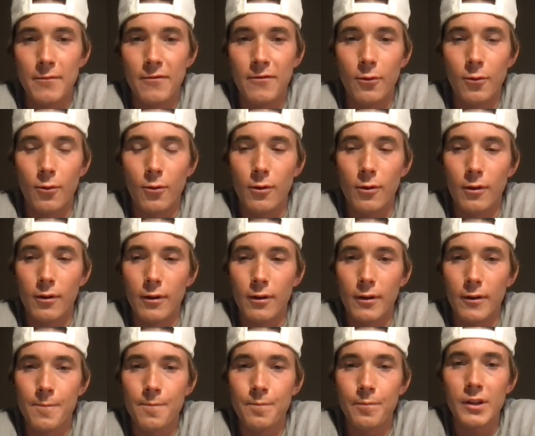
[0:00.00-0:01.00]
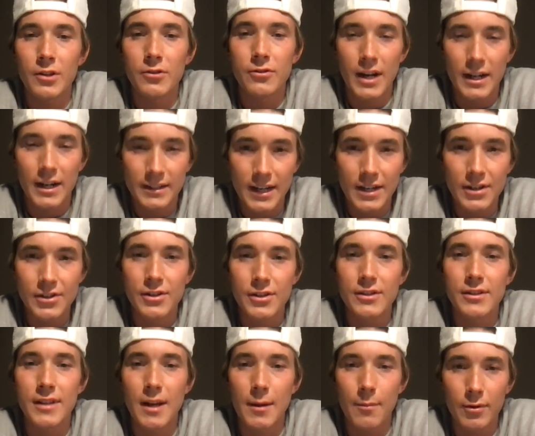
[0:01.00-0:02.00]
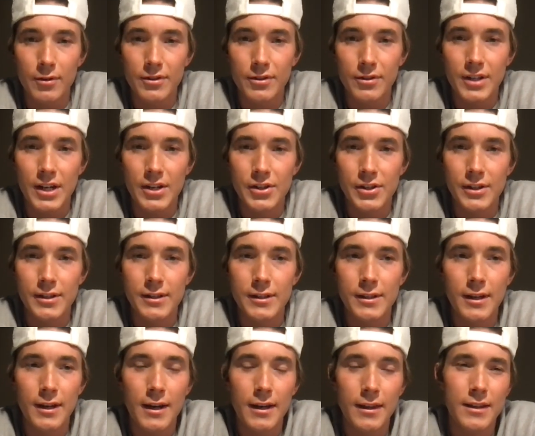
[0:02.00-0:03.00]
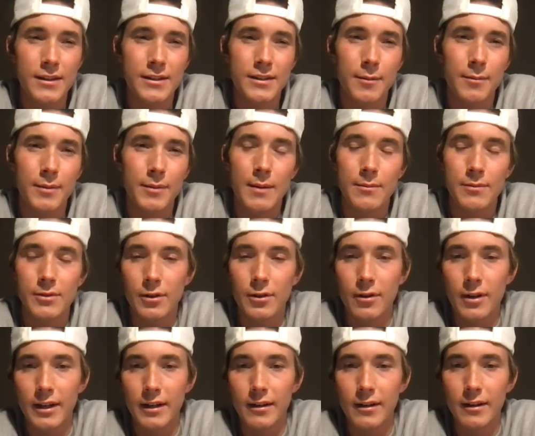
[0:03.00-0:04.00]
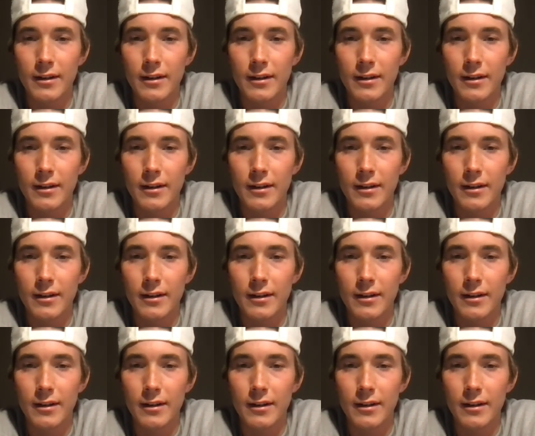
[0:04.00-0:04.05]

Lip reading: for track sessions, tempo sessions. And then sometimes I'll go like